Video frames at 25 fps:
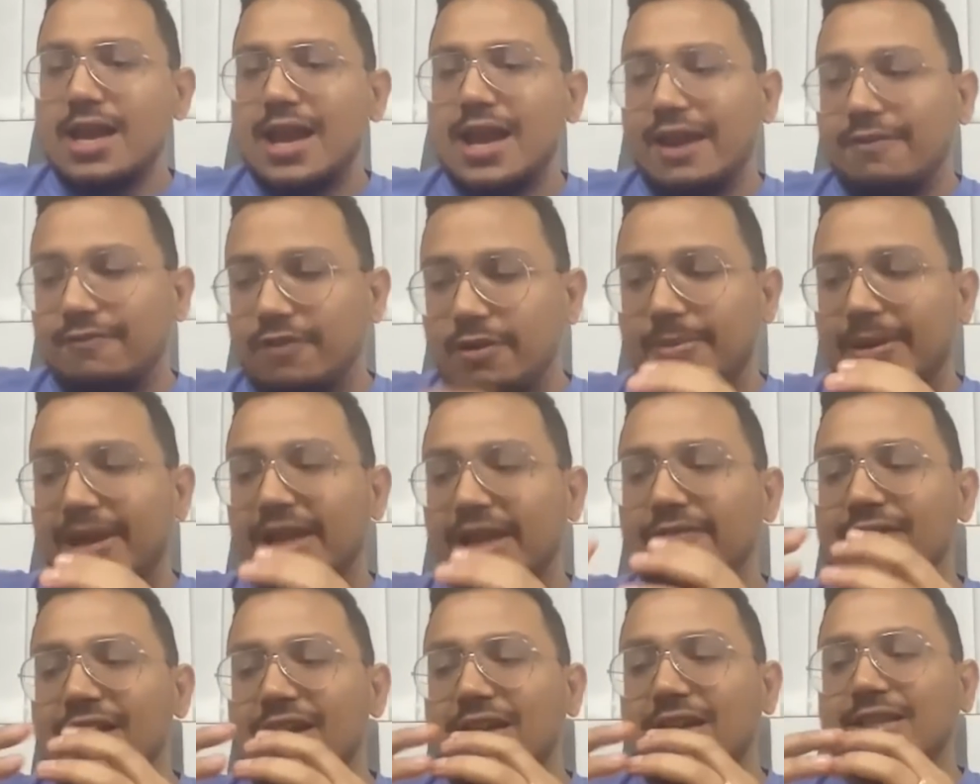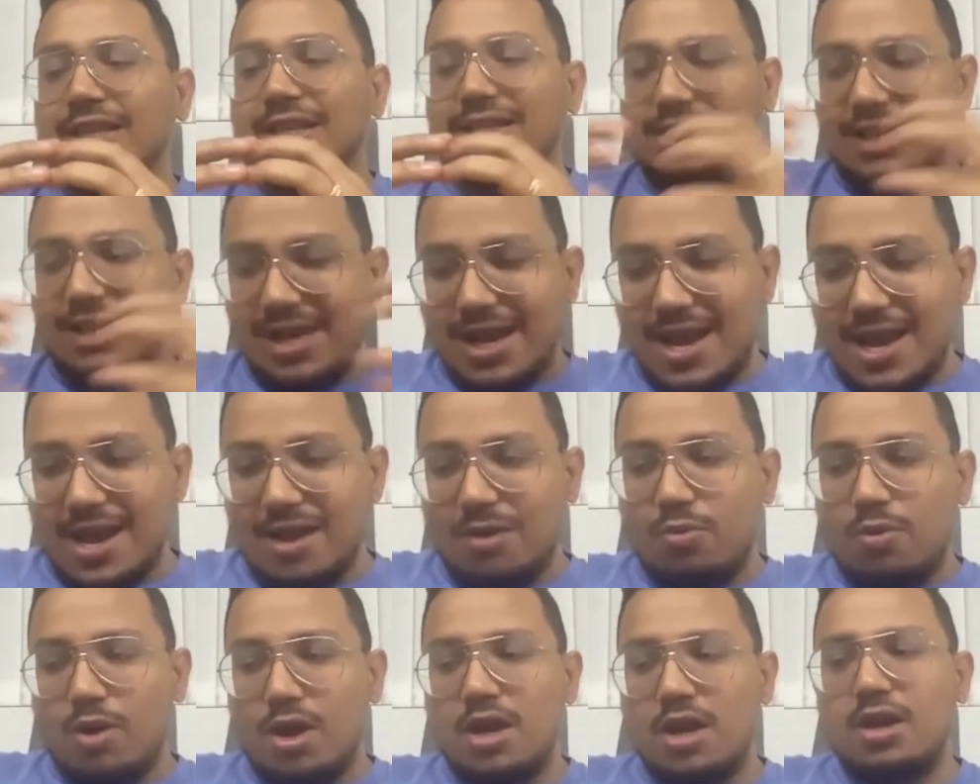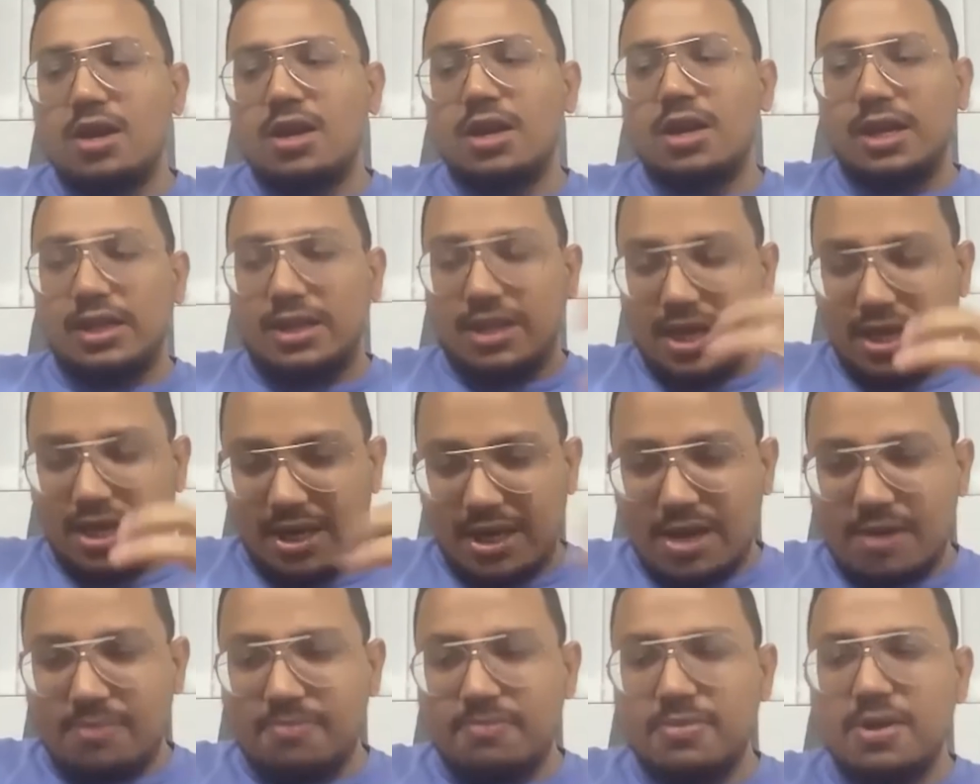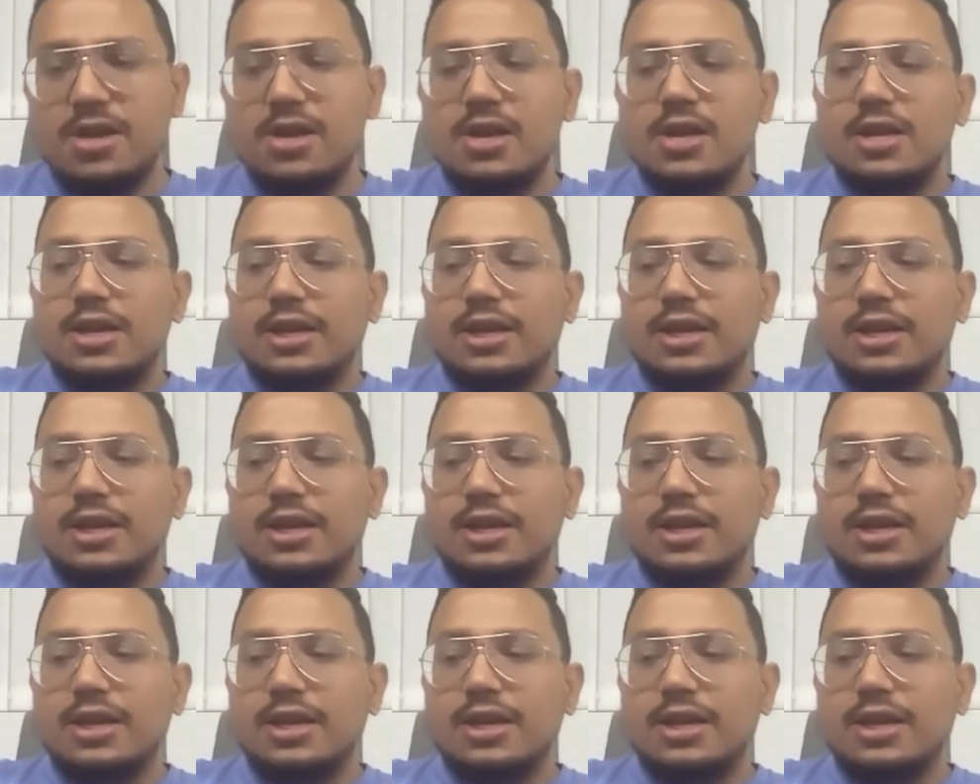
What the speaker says: And we believe that this layer one, Ethereum,